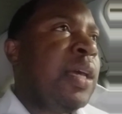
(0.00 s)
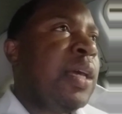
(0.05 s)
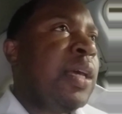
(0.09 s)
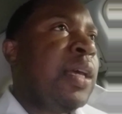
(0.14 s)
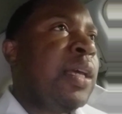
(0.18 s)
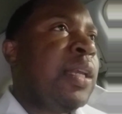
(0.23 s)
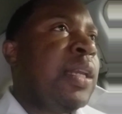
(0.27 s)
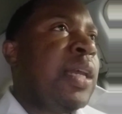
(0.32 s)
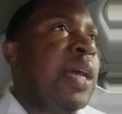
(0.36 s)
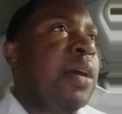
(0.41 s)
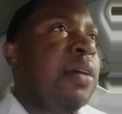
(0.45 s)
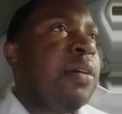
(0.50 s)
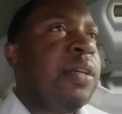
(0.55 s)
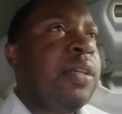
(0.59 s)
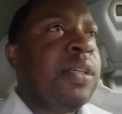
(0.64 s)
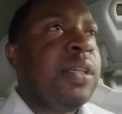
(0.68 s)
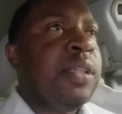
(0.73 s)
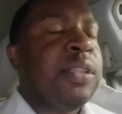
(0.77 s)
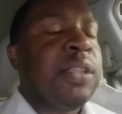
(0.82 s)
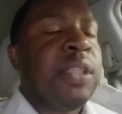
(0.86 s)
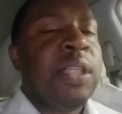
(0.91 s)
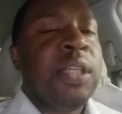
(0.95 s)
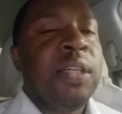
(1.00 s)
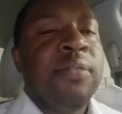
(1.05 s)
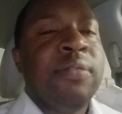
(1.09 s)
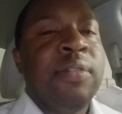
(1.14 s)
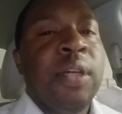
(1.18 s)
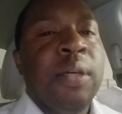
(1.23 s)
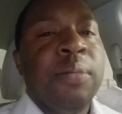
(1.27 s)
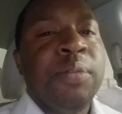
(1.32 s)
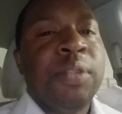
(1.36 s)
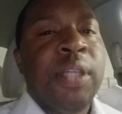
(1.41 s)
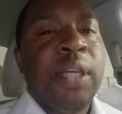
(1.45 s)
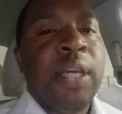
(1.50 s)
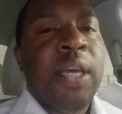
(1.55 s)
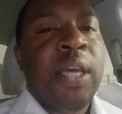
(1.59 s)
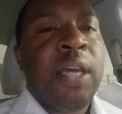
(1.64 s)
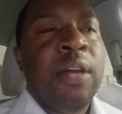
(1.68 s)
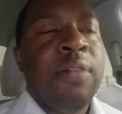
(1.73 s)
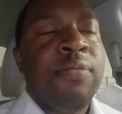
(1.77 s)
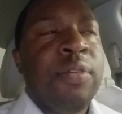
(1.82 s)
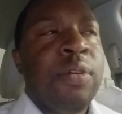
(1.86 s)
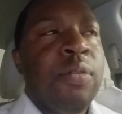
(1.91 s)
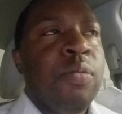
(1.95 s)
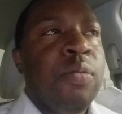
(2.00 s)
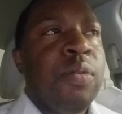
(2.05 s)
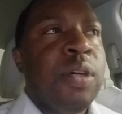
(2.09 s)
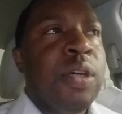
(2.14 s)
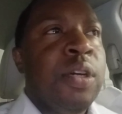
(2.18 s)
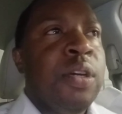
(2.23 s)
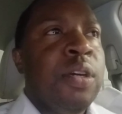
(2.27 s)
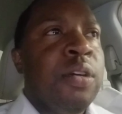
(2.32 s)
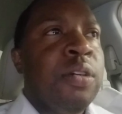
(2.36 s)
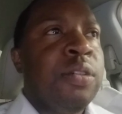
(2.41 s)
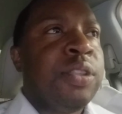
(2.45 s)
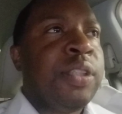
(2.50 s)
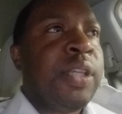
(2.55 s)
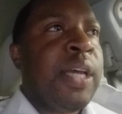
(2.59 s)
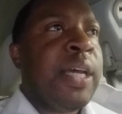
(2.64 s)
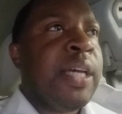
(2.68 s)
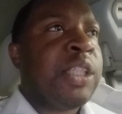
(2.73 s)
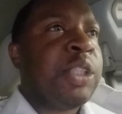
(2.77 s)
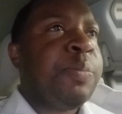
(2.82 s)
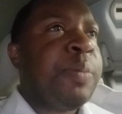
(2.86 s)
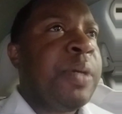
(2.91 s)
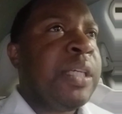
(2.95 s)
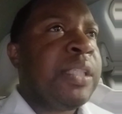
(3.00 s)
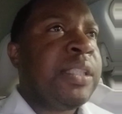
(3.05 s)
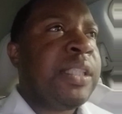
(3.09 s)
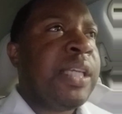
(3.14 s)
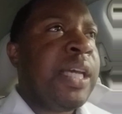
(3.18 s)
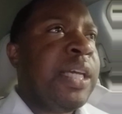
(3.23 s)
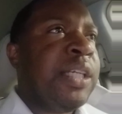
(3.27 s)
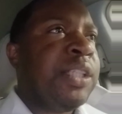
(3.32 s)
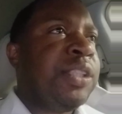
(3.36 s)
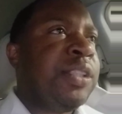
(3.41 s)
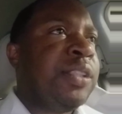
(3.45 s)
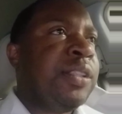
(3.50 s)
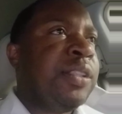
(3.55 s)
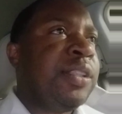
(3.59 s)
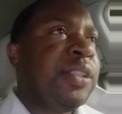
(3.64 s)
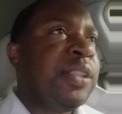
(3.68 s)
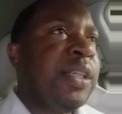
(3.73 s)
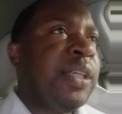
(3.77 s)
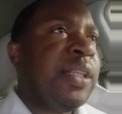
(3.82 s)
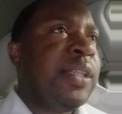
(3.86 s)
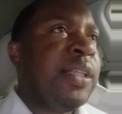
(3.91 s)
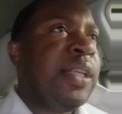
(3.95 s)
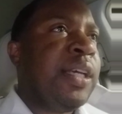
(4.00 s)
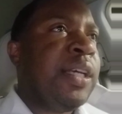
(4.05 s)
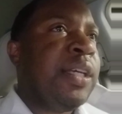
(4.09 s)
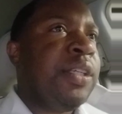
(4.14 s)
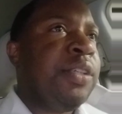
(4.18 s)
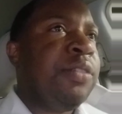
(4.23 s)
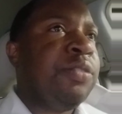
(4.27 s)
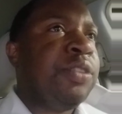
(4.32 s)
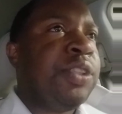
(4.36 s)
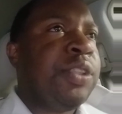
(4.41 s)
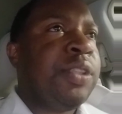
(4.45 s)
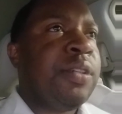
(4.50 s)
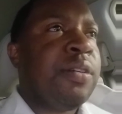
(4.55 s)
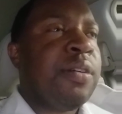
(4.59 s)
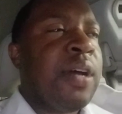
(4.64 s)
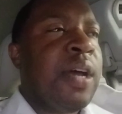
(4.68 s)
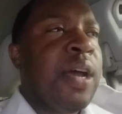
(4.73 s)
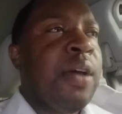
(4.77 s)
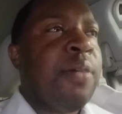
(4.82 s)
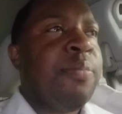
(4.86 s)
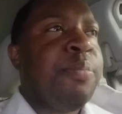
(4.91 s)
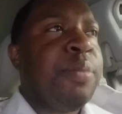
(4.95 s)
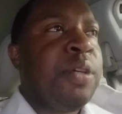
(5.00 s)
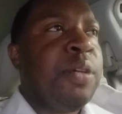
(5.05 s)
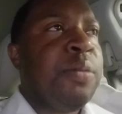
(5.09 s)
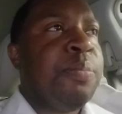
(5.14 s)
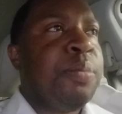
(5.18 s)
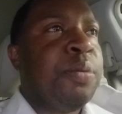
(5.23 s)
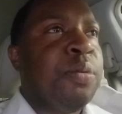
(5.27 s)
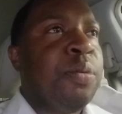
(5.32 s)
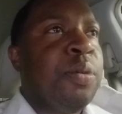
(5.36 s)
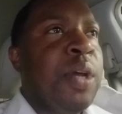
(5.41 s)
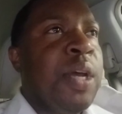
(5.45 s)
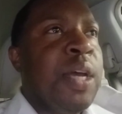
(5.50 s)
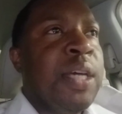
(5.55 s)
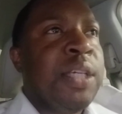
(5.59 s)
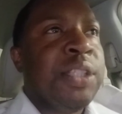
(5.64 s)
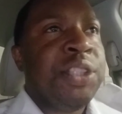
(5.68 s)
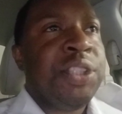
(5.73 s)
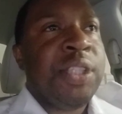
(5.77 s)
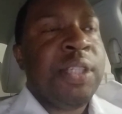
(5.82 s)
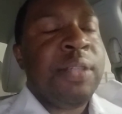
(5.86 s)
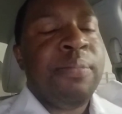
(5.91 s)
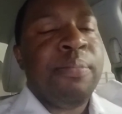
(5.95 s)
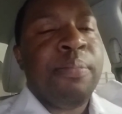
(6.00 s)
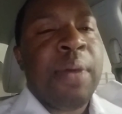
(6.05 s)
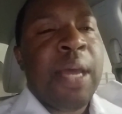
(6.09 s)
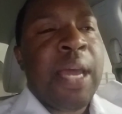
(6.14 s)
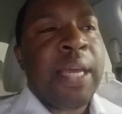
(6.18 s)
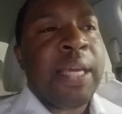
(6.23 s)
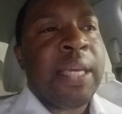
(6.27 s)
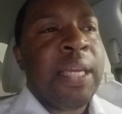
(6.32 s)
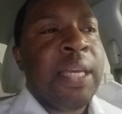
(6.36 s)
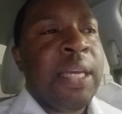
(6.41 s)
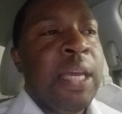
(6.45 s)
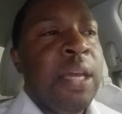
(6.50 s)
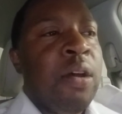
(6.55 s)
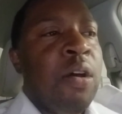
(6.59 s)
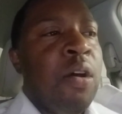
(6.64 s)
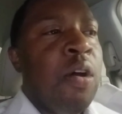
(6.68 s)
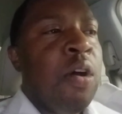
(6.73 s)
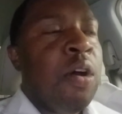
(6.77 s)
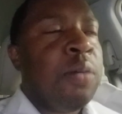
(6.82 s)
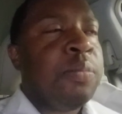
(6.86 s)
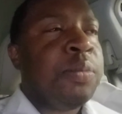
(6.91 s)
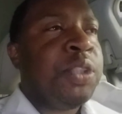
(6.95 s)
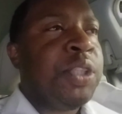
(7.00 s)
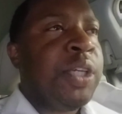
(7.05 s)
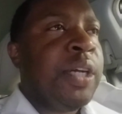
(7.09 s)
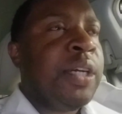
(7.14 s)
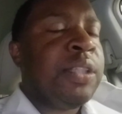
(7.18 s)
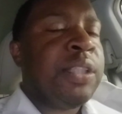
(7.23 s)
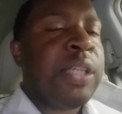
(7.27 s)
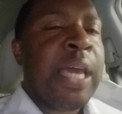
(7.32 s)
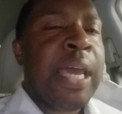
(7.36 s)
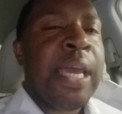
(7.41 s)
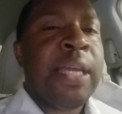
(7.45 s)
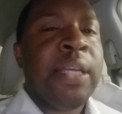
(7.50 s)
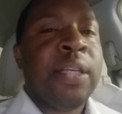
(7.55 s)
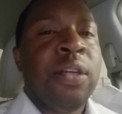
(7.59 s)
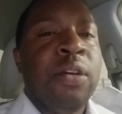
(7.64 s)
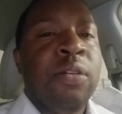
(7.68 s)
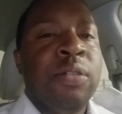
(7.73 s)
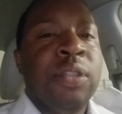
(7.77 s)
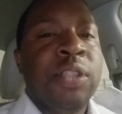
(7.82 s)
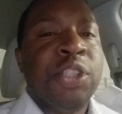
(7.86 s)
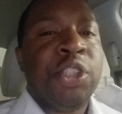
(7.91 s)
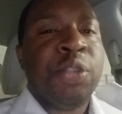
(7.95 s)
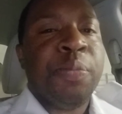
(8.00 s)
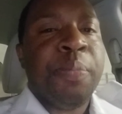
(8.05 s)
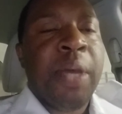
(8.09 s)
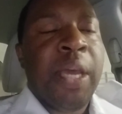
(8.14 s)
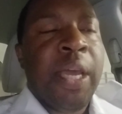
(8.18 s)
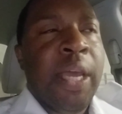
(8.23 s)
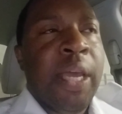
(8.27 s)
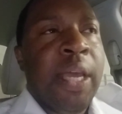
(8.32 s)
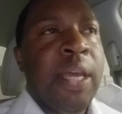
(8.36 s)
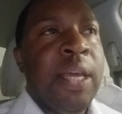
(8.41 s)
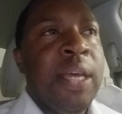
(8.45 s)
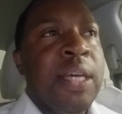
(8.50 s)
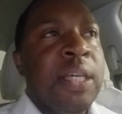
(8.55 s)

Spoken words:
And now he has lived up to every one of those expectations. And then you still have people sitting back in their armchairs hating on this man.